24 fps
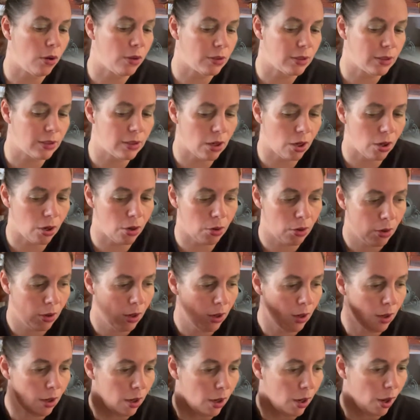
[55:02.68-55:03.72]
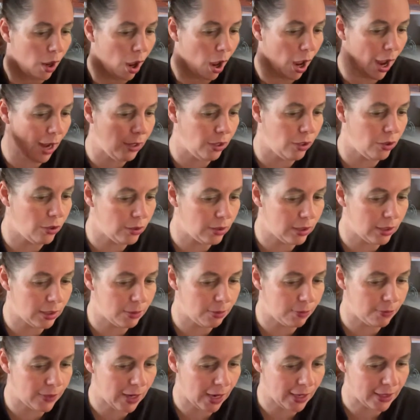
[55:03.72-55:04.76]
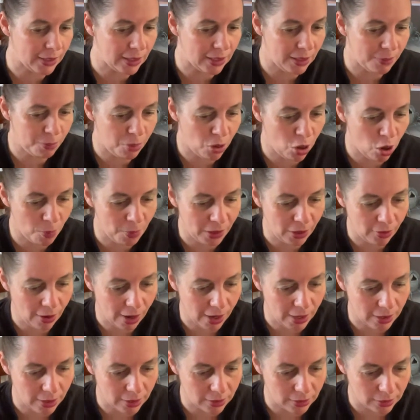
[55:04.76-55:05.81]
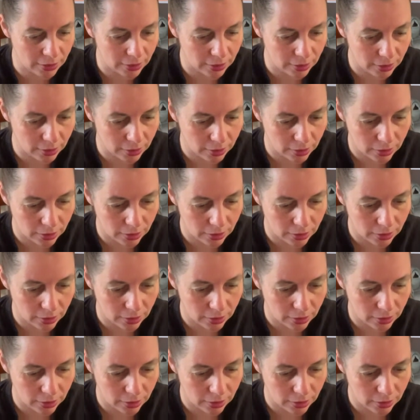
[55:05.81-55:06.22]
So I use this with dazzling pomegranate.